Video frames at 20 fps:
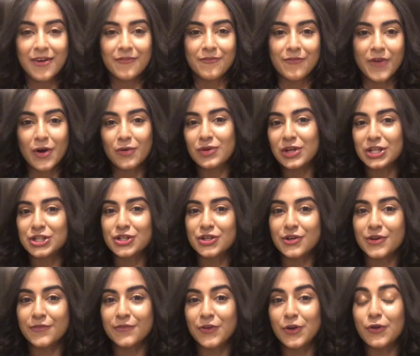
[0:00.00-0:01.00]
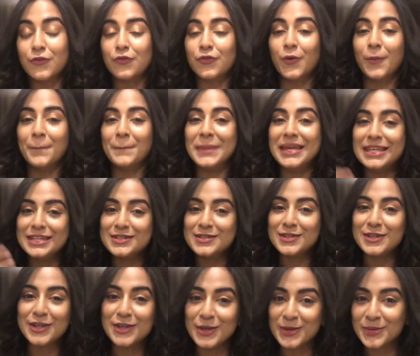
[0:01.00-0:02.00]
foundation review from me
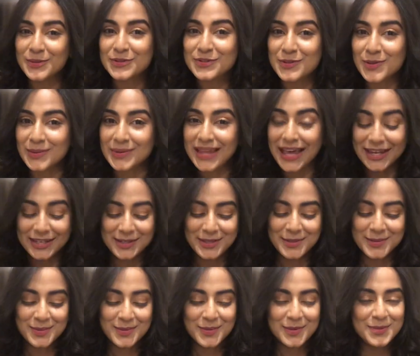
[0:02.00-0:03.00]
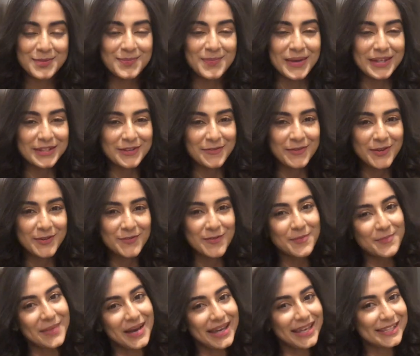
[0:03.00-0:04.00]
to you so that you could benefit
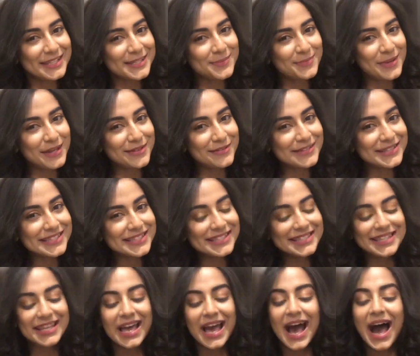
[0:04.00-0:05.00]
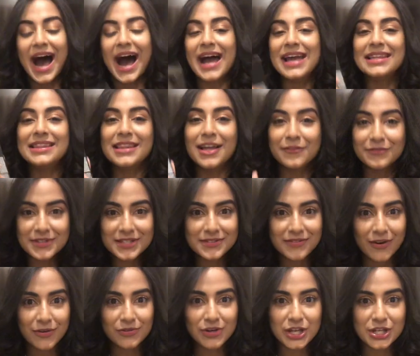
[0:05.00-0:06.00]
from my experience. I love this
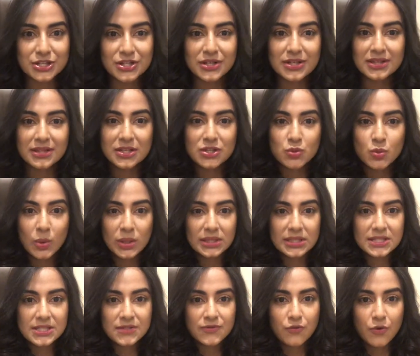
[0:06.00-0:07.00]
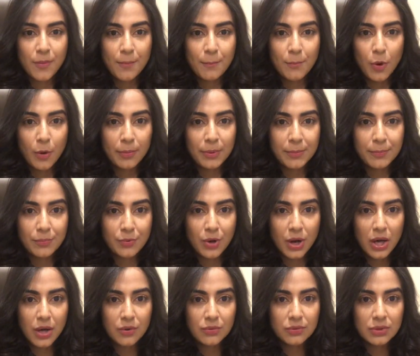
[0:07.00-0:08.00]
foundation. This one is from Bobbi
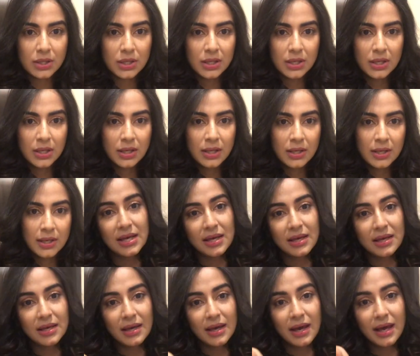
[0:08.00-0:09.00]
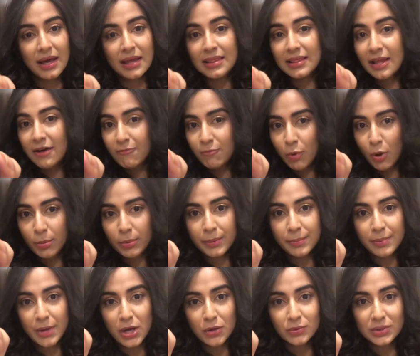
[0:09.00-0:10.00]
Brown. I love
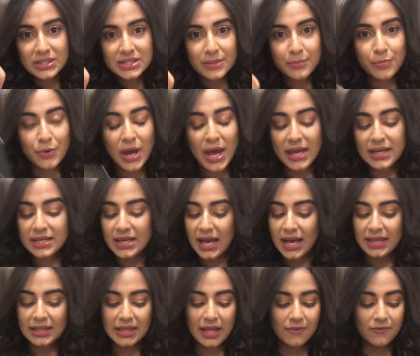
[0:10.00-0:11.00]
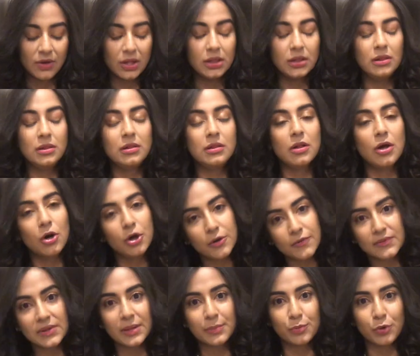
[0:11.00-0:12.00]
Bobbi Brown as a brand. I love a lot
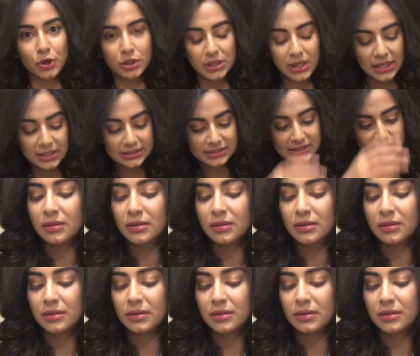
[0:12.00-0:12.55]
of their products.